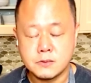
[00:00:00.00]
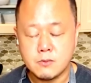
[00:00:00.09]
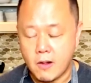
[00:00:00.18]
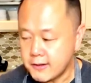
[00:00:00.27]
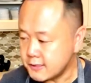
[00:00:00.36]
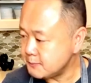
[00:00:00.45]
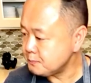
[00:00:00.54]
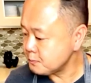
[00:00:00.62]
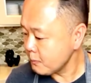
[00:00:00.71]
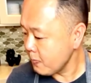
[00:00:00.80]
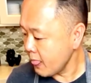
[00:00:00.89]
And
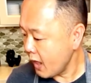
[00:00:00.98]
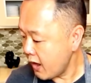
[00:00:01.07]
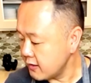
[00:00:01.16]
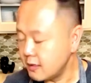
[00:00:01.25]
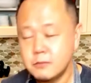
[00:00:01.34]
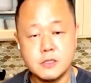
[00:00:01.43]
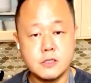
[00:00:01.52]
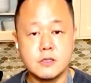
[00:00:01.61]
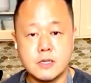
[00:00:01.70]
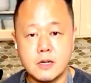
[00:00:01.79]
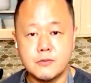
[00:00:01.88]
I'm going to
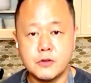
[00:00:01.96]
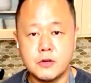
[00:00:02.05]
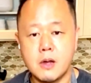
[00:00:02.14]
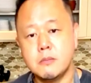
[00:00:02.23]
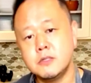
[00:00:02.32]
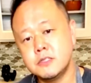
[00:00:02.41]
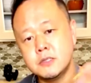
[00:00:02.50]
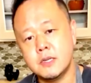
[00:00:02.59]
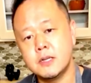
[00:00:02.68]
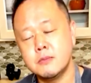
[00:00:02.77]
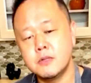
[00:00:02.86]
look out for your comments,
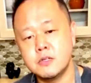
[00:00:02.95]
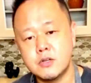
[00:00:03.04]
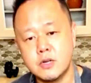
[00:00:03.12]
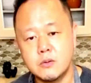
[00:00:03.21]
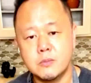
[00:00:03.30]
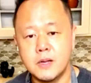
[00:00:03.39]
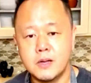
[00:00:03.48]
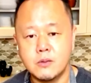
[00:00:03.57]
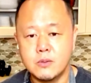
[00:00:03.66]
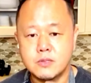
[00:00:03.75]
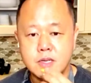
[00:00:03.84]
and I'm going to try to reply
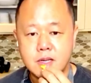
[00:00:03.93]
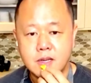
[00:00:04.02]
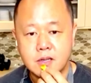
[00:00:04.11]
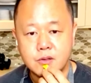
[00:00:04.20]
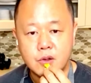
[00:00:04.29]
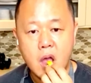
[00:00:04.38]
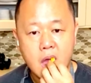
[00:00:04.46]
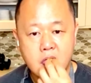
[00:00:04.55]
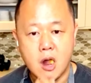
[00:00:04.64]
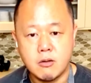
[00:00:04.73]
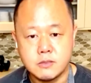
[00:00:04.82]
to the ones I didn't get to.
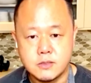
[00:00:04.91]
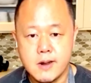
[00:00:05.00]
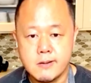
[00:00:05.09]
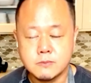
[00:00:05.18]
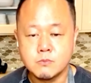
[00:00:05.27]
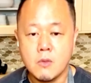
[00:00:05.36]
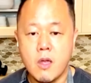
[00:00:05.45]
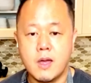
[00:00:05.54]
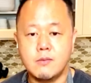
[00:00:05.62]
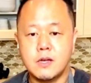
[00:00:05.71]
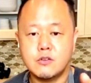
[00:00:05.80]
All right?
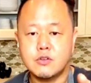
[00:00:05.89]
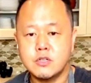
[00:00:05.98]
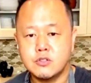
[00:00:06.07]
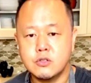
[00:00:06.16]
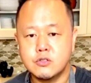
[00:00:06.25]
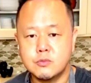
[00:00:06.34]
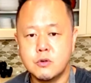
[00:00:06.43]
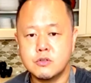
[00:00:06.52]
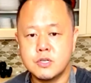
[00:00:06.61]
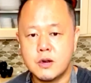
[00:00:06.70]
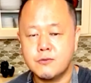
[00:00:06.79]
Have you tried Joe's
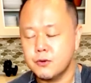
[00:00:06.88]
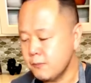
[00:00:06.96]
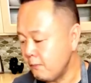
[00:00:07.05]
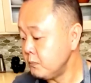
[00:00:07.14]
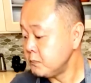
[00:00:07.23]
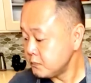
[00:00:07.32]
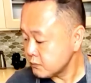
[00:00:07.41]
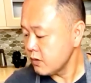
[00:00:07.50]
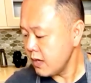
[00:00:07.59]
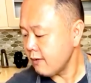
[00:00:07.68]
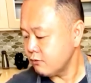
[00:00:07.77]
smoked jackfruit?
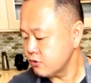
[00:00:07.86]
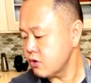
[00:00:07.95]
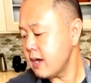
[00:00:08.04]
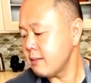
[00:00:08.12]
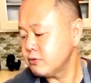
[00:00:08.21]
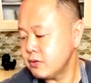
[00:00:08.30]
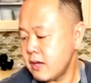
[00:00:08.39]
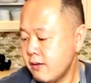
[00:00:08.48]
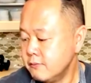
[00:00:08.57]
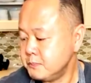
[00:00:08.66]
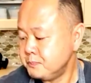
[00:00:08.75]
Yeah, for sure. I absolutely
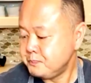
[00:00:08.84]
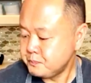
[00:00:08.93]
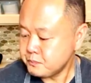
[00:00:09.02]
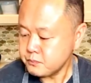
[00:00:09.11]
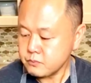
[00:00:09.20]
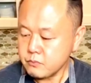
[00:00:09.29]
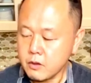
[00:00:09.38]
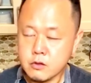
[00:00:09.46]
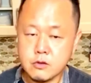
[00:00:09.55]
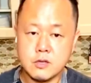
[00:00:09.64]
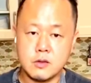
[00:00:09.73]
have.
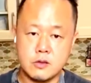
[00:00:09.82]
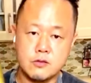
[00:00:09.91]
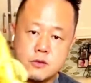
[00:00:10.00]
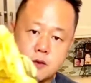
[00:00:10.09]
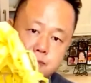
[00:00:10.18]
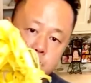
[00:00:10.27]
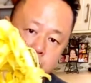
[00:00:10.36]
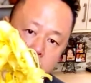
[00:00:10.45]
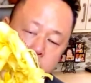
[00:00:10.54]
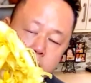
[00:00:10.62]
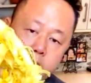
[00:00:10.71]
You can take this stuff
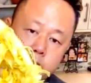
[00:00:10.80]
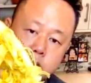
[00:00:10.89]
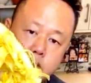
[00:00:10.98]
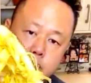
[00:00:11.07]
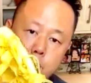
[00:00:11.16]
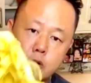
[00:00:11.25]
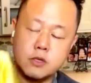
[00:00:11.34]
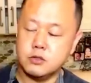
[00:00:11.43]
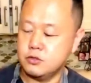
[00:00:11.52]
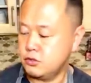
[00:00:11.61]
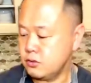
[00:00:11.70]
inside, smoke it,
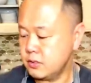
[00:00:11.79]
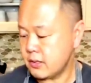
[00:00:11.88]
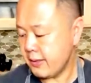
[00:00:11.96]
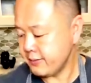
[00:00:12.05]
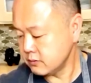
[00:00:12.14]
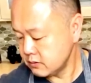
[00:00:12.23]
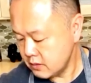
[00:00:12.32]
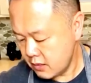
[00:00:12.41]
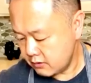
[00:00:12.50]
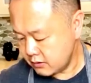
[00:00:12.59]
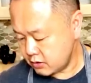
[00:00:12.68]
and stew it.
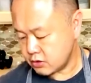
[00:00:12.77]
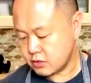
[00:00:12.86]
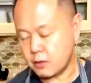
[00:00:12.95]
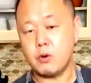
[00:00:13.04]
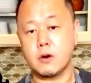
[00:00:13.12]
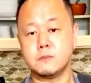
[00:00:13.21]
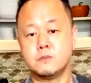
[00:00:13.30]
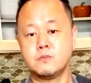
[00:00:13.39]
It'll eat just like pork.